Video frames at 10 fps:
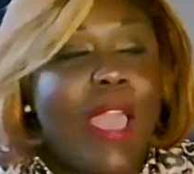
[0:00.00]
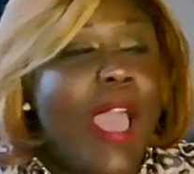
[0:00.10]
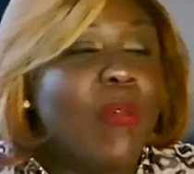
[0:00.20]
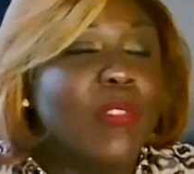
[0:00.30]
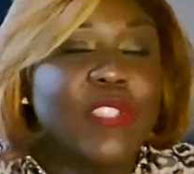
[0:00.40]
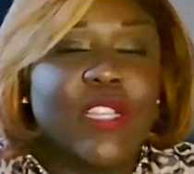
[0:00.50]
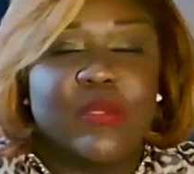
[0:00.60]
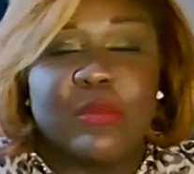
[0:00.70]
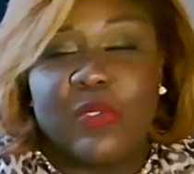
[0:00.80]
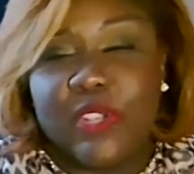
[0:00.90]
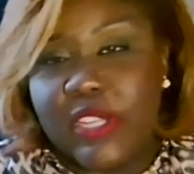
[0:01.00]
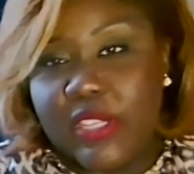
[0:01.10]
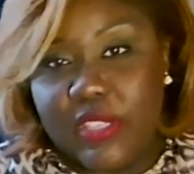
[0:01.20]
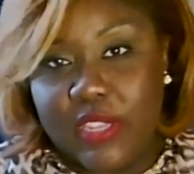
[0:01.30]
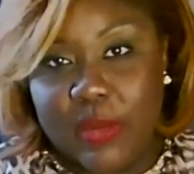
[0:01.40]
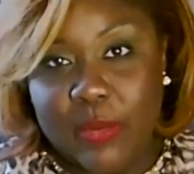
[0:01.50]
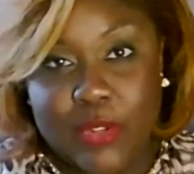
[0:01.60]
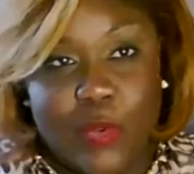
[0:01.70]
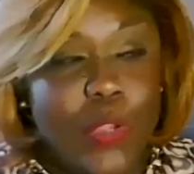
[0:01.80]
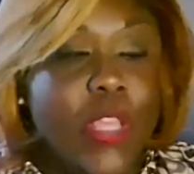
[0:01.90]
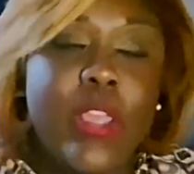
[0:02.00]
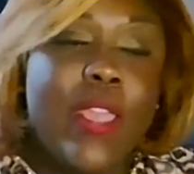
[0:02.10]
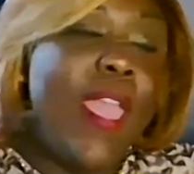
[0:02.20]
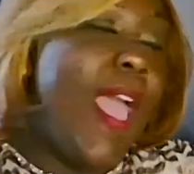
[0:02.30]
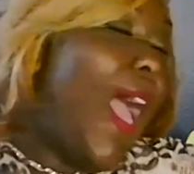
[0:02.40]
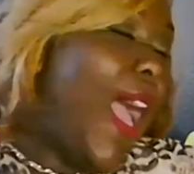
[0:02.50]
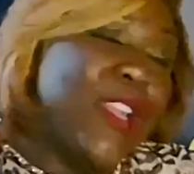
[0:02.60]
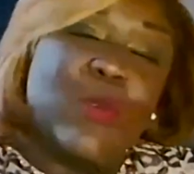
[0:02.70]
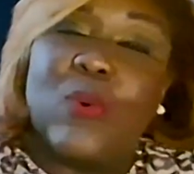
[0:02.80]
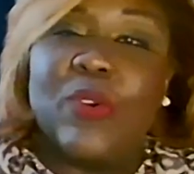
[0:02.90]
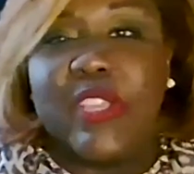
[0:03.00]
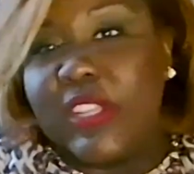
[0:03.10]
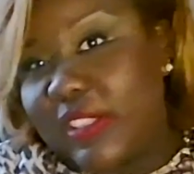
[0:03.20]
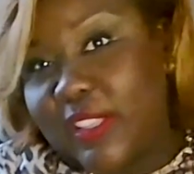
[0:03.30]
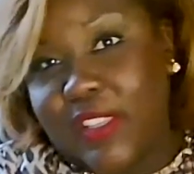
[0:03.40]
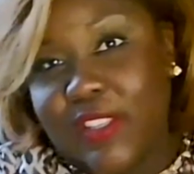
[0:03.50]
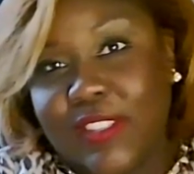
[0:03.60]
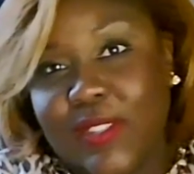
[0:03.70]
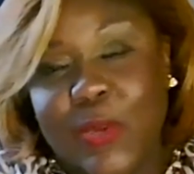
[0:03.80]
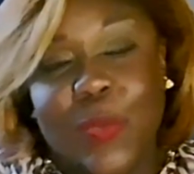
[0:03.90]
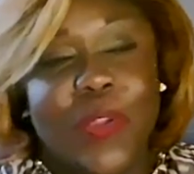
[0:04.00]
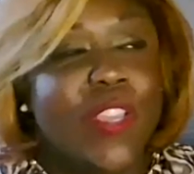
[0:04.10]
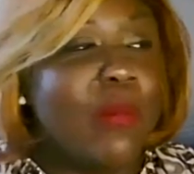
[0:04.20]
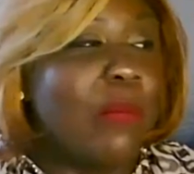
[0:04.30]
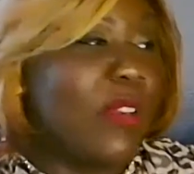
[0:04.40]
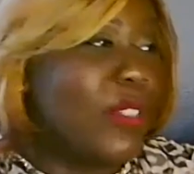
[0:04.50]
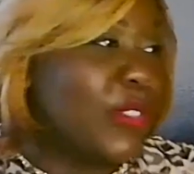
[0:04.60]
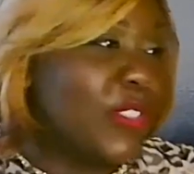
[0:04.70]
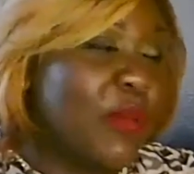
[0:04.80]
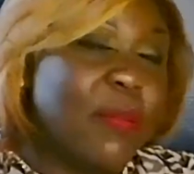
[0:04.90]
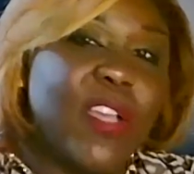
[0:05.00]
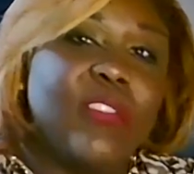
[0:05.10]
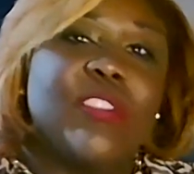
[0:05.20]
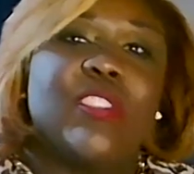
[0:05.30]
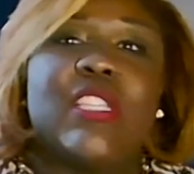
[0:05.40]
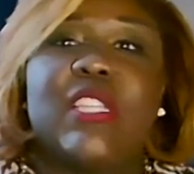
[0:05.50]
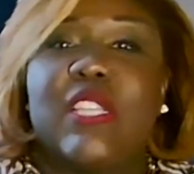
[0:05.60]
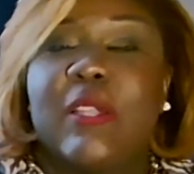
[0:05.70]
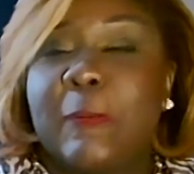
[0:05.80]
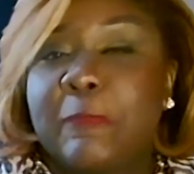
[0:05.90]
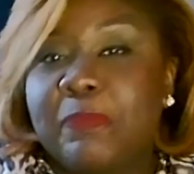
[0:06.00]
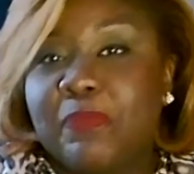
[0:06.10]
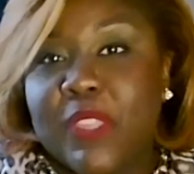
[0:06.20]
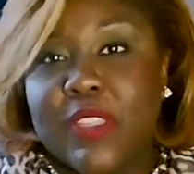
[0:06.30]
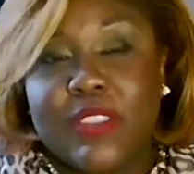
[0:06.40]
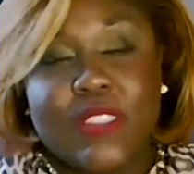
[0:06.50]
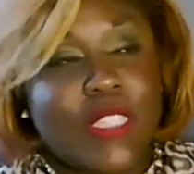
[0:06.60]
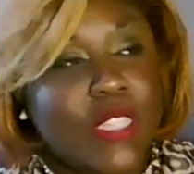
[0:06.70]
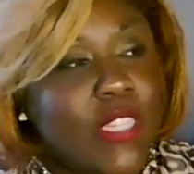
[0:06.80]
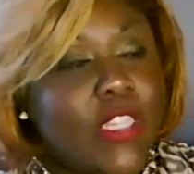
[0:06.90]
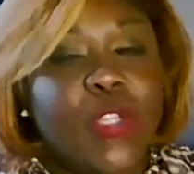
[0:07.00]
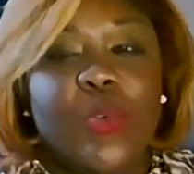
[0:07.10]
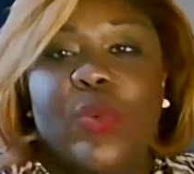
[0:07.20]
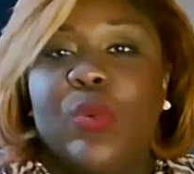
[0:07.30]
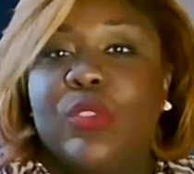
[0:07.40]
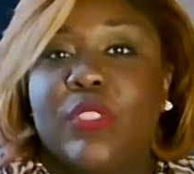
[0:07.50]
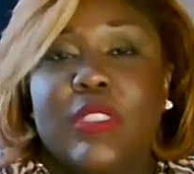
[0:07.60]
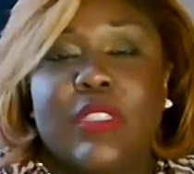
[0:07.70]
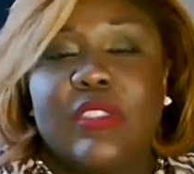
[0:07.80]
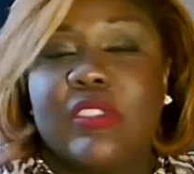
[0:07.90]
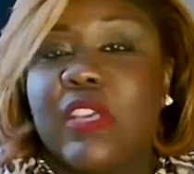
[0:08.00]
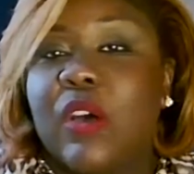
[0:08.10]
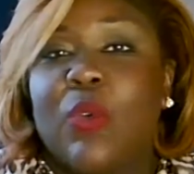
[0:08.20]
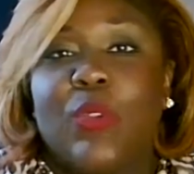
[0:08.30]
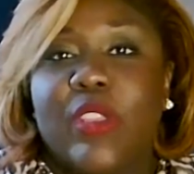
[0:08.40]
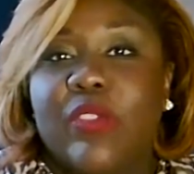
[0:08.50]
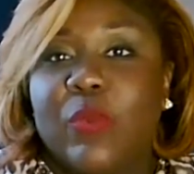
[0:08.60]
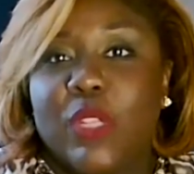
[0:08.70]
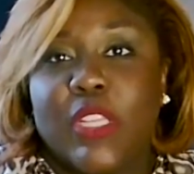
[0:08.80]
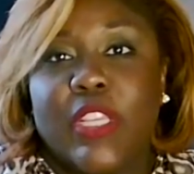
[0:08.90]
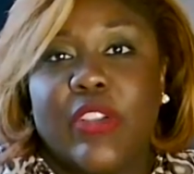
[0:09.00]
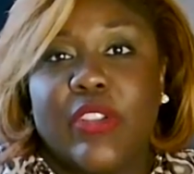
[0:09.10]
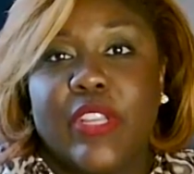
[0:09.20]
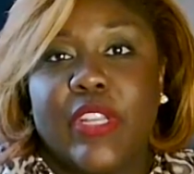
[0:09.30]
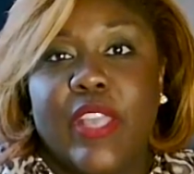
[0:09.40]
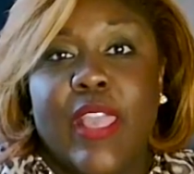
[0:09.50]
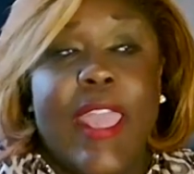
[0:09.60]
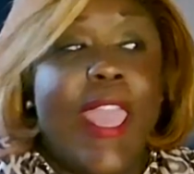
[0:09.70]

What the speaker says: I was not supporting anything they were doing. I didn't want anything to do with commercials I might have seen. Seeing it in the news, don't even want to hear it.